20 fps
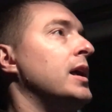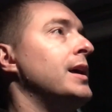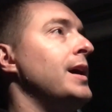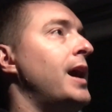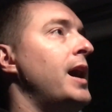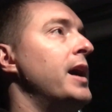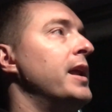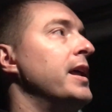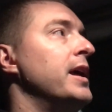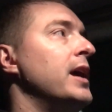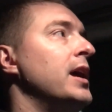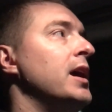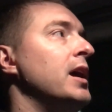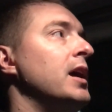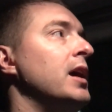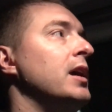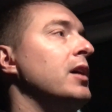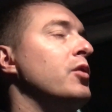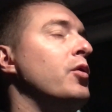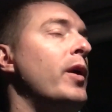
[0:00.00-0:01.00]
Got
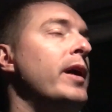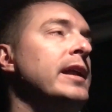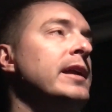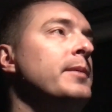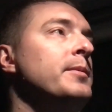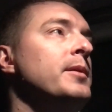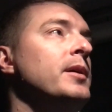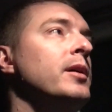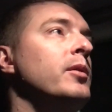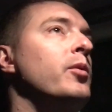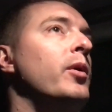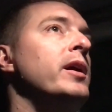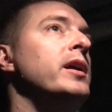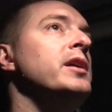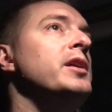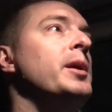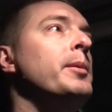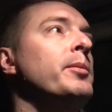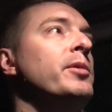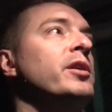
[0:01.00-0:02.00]
a quite a quite
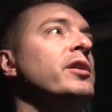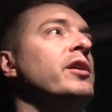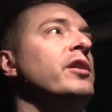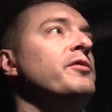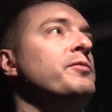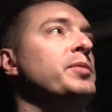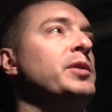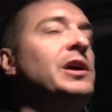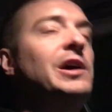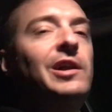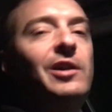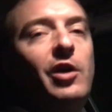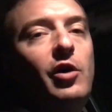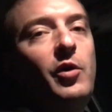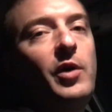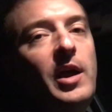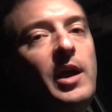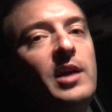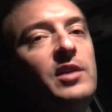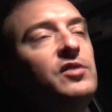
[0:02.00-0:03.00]
a number of
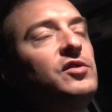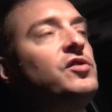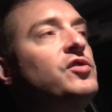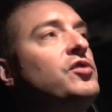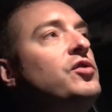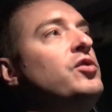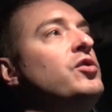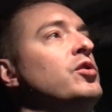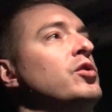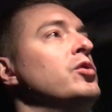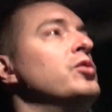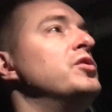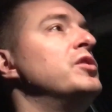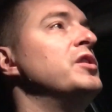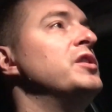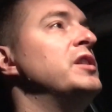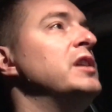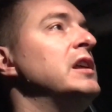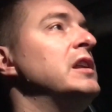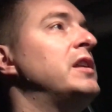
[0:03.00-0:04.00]
PLO hands to
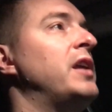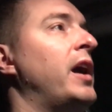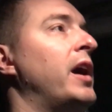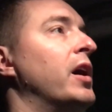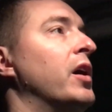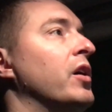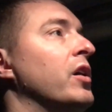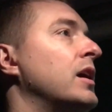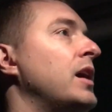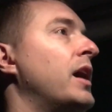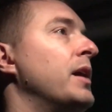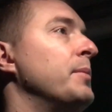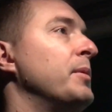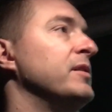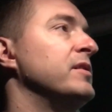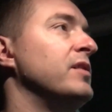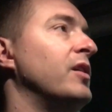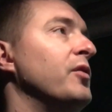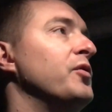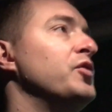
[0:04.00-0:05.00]
to detail. Got
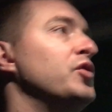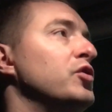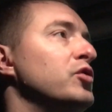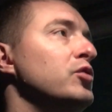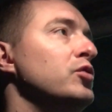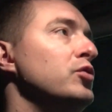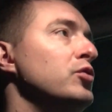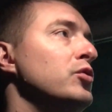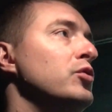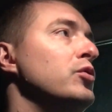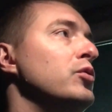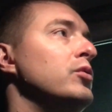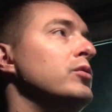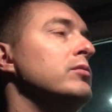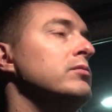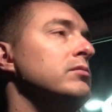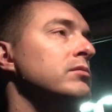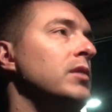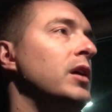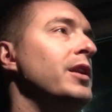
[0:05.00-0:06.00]
myself
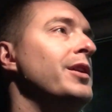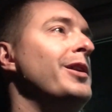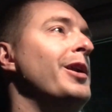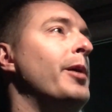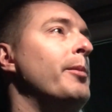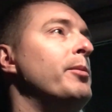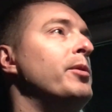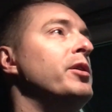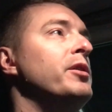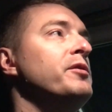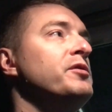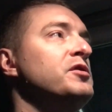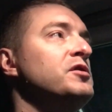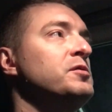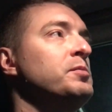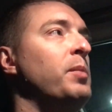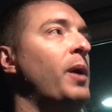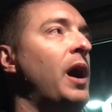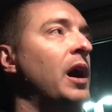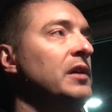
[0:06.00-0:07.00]
into a number of
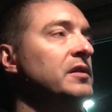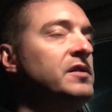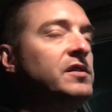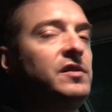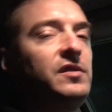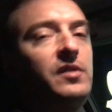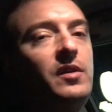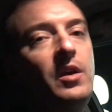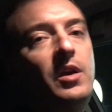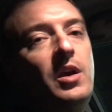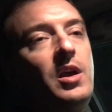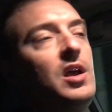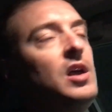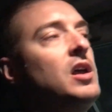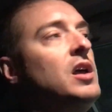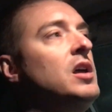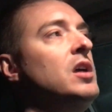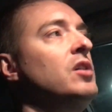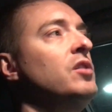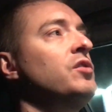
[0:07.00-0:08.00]
spots.
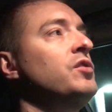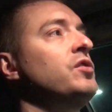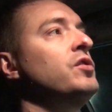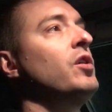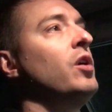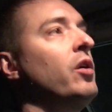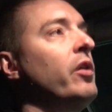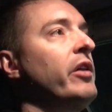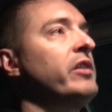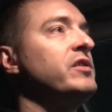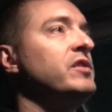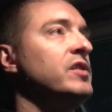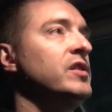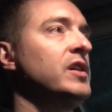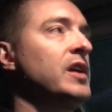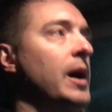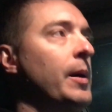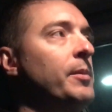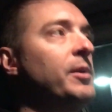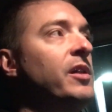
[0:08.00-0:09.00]
So let's
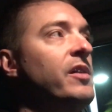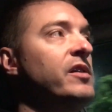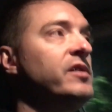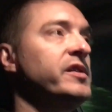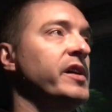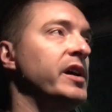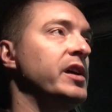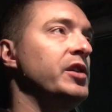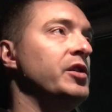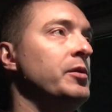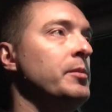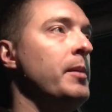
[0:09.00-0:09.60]
see how many of these I can